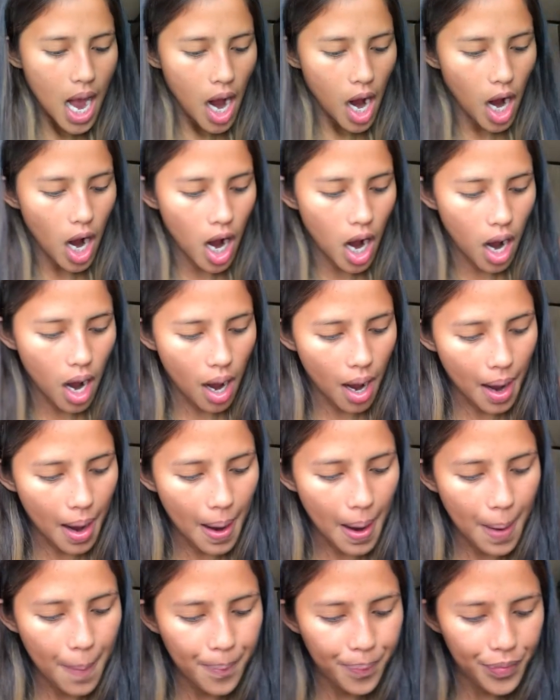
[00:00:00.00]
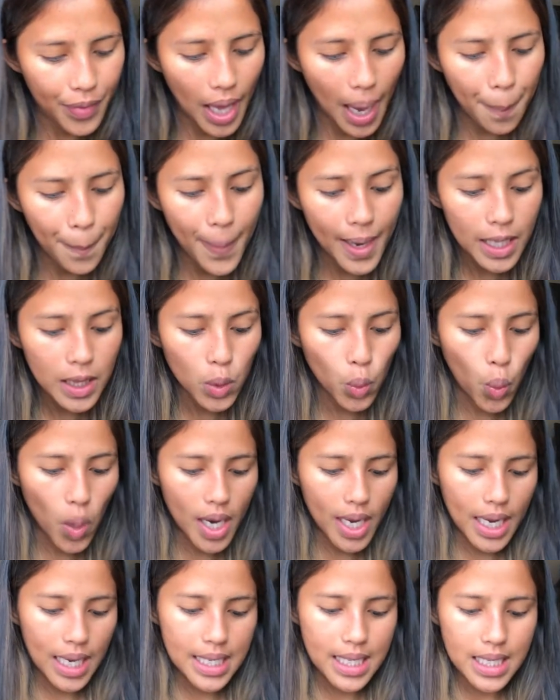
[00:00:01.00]
Dapat
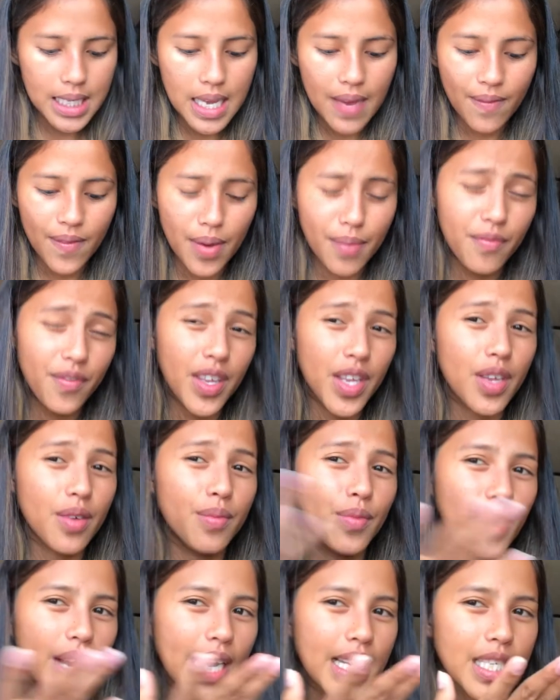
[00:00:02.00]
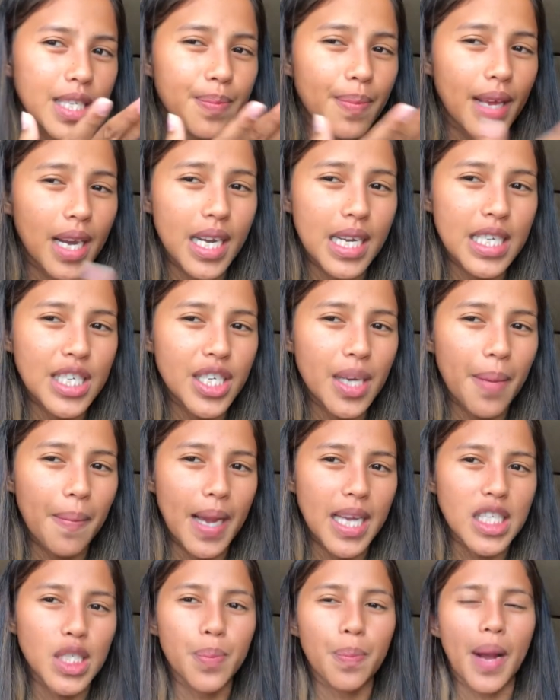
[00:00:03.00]
wag i-skip ang video mo, guys, para di siya
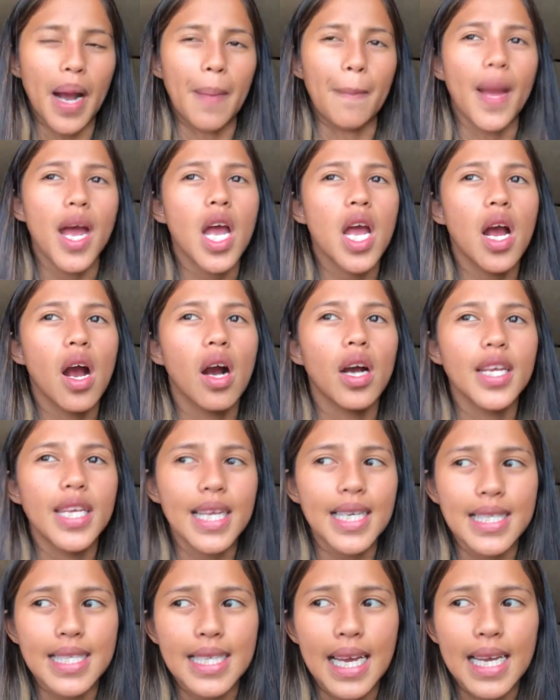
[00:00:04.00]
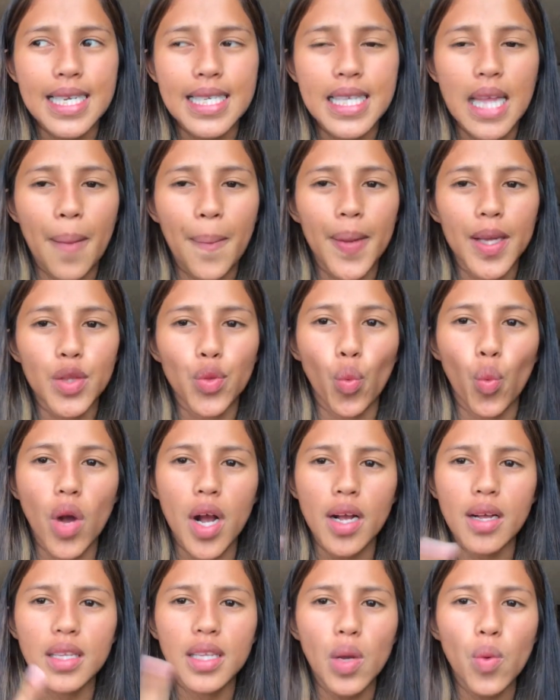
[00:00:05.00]
ma-spam. Yes, guys, dapat
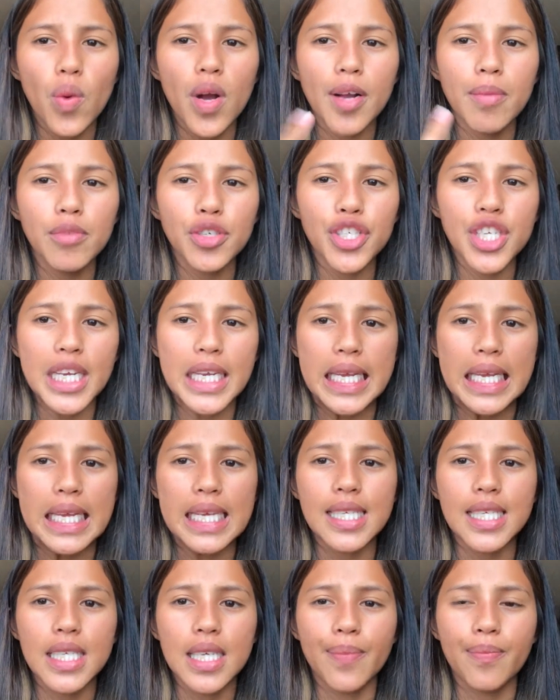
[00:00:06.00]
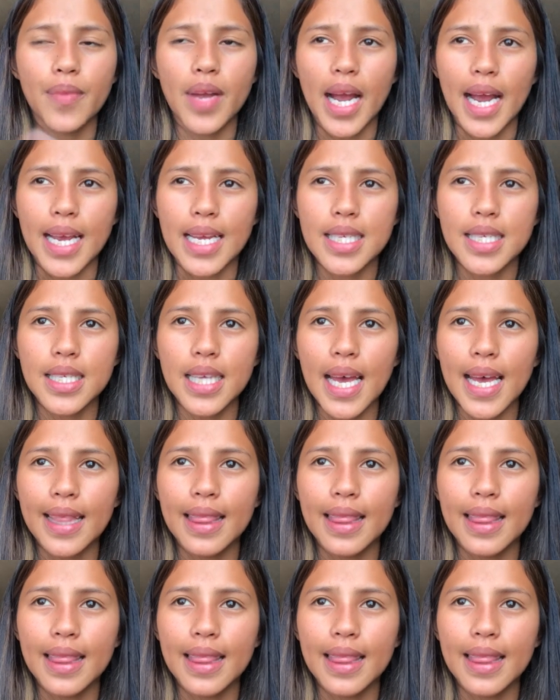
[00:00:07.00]
wag mo siyang i-skip, guys.